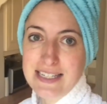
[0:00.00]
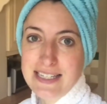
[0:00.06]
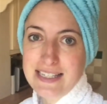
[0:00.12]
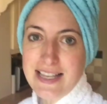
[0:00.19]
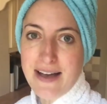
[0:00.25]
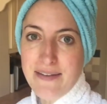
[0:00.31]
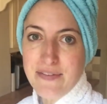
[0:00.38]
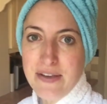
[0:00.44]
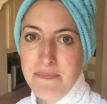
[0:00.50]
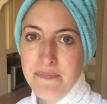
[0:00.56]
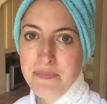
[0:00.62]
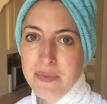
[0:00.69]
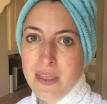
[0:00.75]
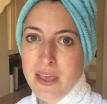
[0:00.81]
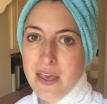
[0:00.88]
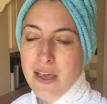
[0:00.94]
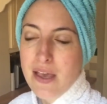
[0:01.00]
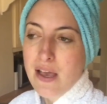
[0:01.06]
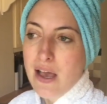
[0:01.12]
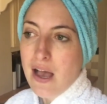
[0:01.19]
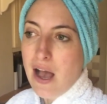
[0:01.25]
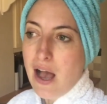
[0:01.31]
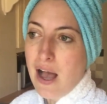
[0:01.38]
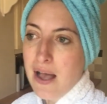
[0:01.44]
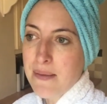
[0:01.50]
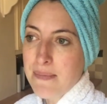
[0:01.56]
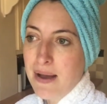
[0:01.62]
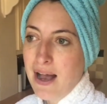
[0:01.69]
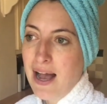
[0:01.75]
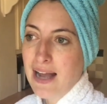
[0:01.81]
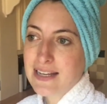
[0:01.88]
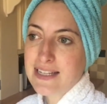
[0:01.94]
to 7. Um,
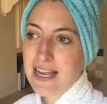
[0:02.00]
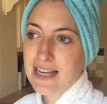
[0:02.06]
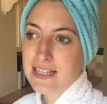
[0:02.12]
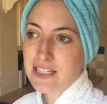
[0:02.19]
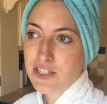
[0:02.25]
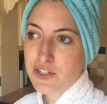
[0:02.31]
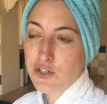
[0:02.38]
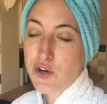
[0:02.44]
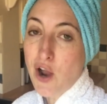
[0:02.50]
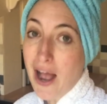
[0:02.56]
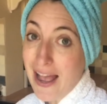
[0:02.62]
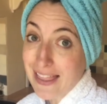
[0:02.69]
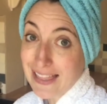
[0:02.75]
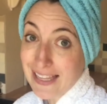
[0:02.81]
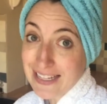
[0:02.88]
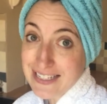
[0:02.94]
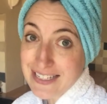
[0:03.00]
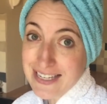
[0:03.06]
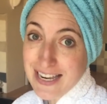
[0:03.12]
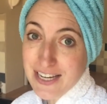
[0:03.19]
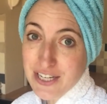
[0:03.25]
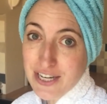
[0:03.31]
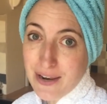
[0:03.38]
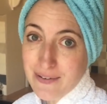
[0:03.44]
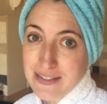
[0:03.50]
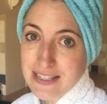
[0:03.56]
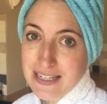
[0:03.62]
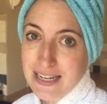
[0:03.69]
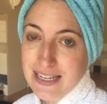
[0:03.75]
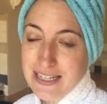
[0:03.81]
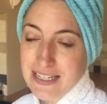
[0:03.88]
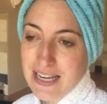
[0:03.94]
I tend to try and like to take showers at
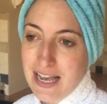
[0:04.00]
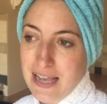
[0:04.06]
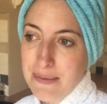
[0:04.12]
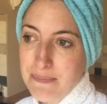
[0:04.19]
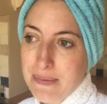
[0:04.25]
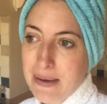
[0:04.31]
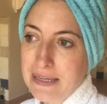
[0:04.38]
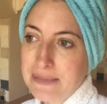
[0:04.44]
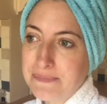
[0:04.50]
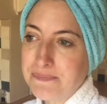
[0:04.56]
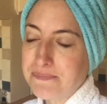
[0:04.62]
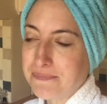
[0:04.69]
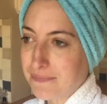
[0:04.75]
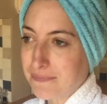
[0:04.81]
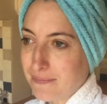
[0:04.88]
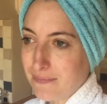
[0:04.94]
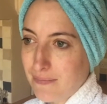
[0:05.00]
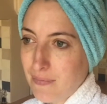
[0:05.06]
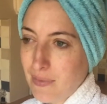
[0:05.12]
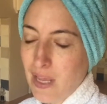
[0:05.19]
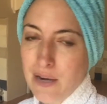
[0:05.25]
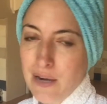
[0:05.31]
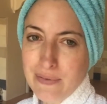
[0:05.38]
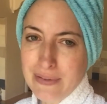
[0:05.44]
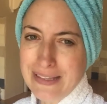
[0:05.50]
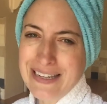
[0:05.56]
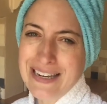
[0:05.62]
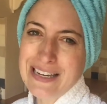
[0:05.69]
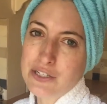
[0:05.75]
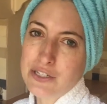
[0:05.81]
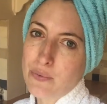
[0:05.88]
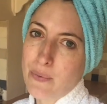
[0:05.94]
nighttime, but I really
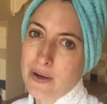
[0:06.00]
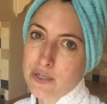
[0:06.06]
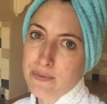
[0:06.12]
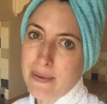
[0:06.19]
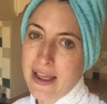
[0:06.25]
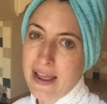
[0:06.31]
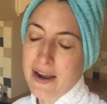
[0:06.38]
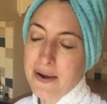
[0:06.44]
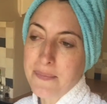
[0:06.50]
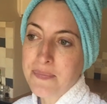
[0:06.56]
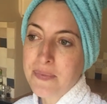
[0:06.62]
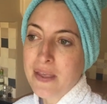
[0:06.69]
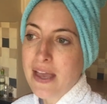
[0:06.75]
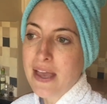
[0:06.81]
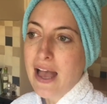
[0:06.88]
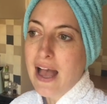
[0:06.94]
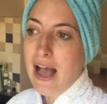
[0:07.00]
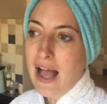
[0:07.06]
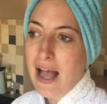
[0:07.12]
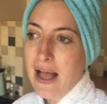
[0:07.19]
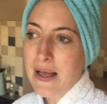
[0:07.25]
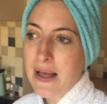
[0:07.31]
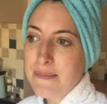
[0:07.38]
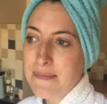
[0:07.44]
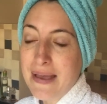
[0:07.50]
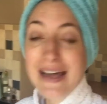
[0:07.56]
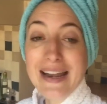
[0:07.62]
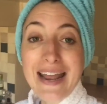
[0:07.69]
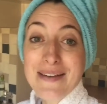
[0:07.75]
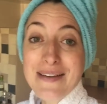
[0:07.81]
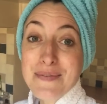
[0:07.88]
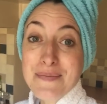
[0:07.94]
needed to wash my hair. Um,
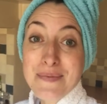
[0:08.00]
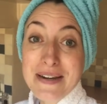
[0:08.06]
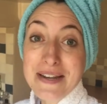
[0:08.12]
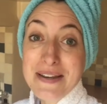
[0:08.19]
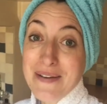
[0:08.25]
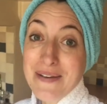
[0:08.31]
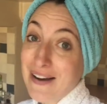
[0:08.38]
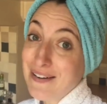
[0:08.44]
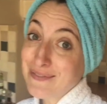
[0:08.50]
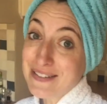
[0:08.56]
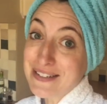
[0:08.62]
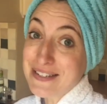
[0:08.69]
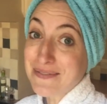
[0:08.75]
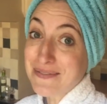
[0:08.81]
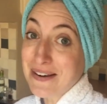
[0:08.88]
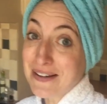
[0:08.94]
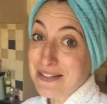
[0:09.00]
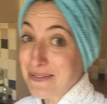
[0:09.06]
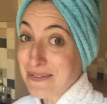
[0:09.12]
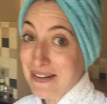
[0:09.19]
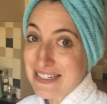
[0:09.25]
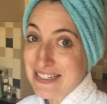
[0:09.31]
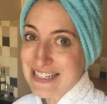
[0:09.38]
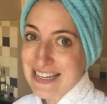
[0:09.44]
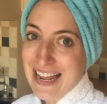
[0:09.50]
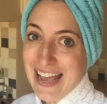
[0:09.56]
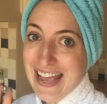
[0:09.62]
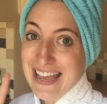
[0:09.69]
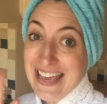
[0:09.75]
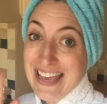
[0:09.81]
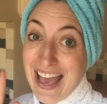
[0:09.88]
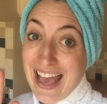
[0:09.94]
and I have a pretty new outfit to wear to work
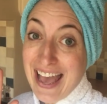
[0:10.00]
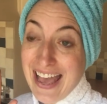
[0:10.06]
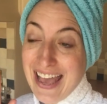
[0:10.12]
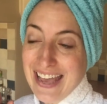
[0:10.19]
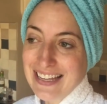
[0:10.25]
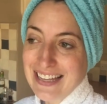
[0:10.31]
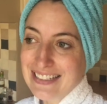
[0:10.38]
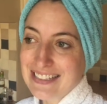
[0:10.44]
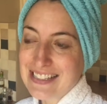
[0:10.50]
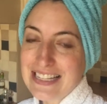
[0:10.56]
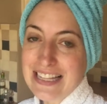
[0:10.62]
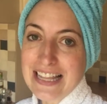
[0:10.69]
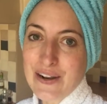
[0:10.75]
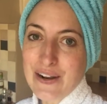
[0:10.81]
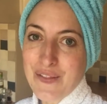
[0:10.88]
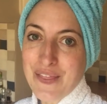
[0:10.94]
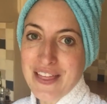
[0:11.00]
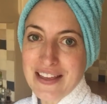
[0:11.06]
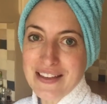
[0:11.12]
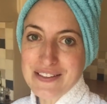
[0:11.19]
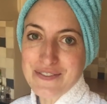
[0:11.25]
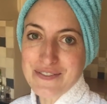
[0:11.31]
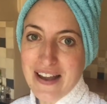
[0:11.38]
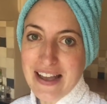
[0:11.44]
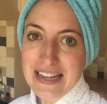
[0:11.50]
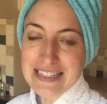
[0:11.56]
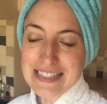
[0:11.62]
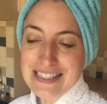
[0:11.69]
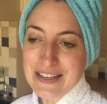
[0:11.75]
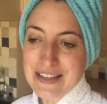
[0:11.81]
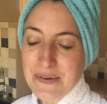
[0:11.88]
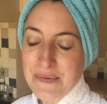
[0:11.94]
today. Yay! It's little things,
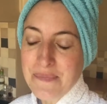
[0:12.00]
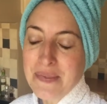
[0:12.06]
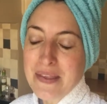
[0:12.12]
right? So um,